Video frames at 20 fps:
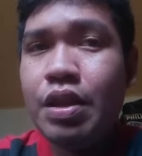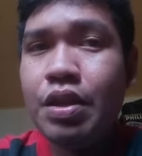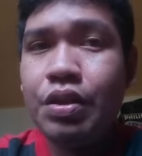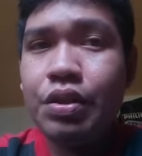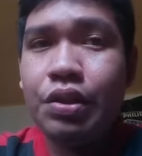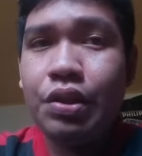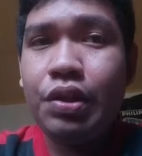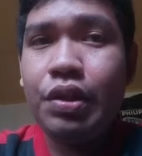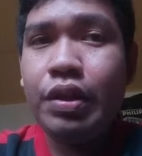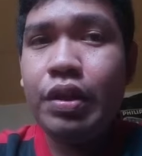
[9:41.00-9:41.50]

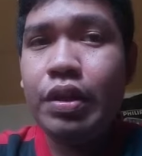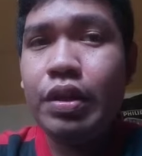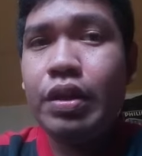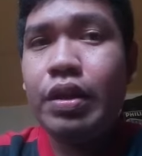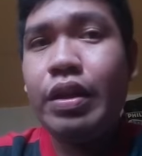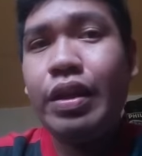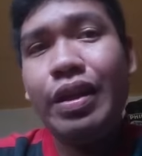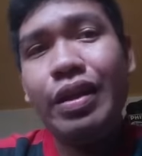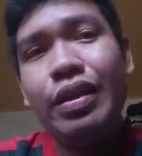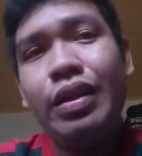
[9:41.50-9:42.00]
turn
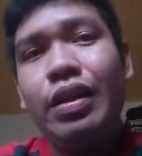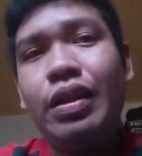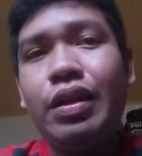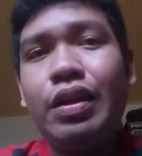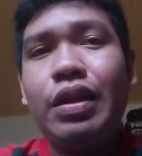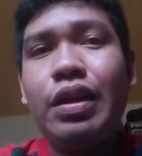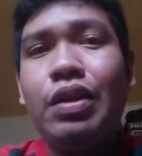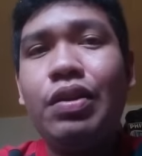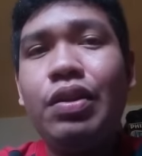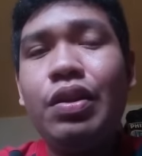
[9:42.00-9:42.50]
it
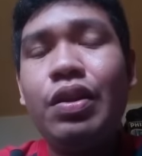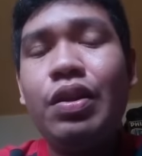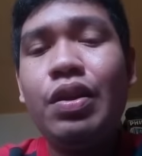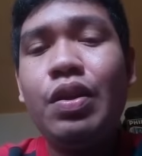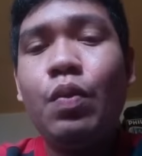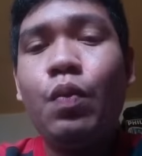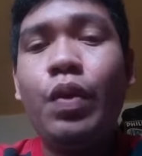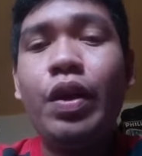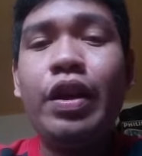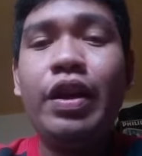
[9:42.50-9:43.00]
around
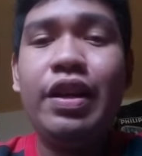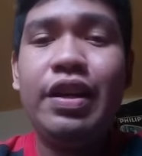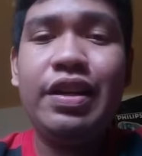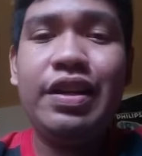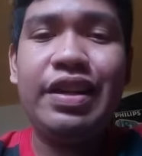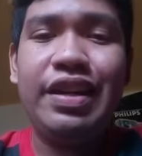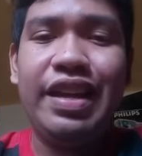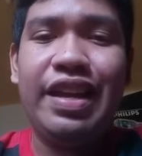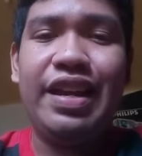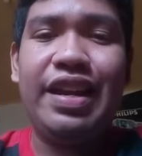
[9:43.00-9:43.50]

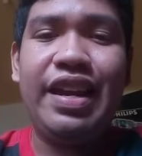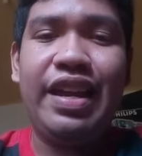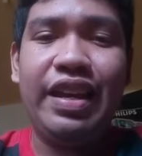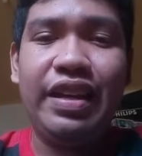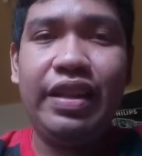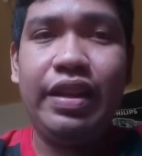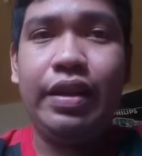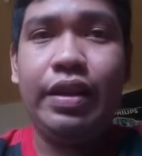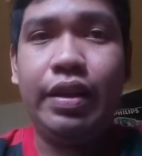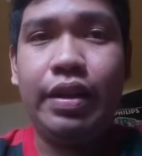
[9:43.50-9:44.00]

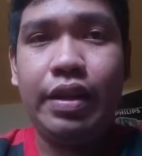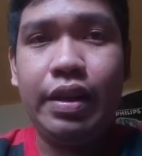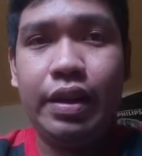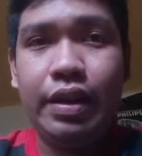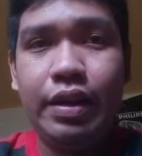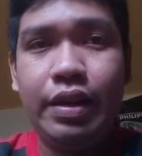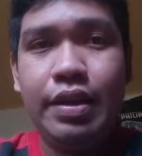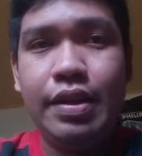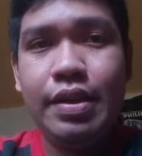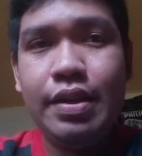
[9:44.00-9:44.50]
180
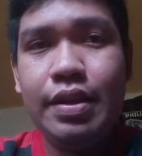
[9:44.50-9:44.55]
degrees.